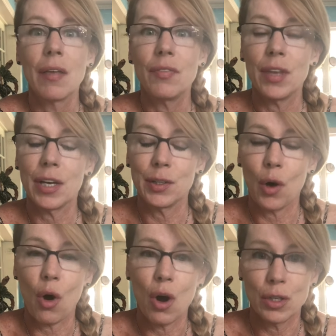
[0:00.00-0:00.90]
Then
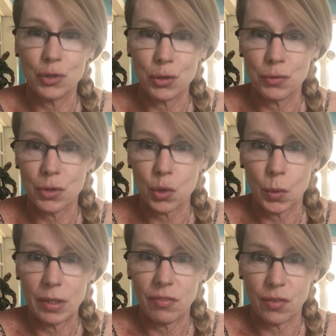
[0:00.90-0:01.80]
on June the
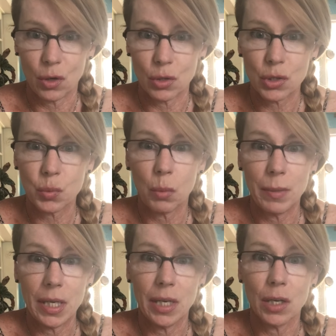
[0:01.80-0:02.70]
21st will
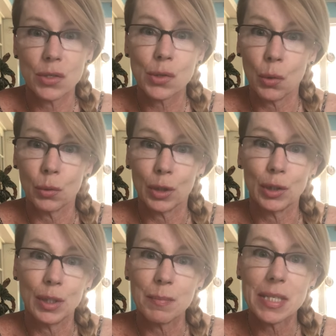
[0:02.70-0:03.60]
be a solar
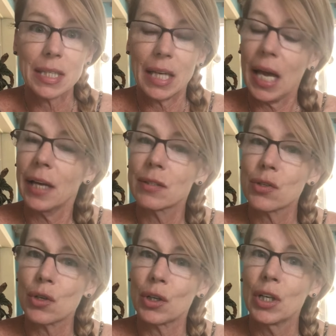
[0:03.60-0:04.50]
eclipse in
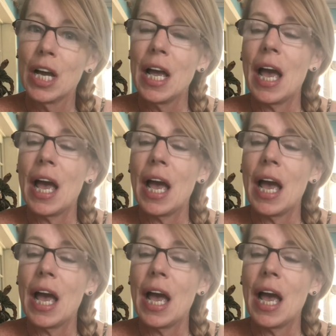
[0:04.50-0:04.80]
Cancer.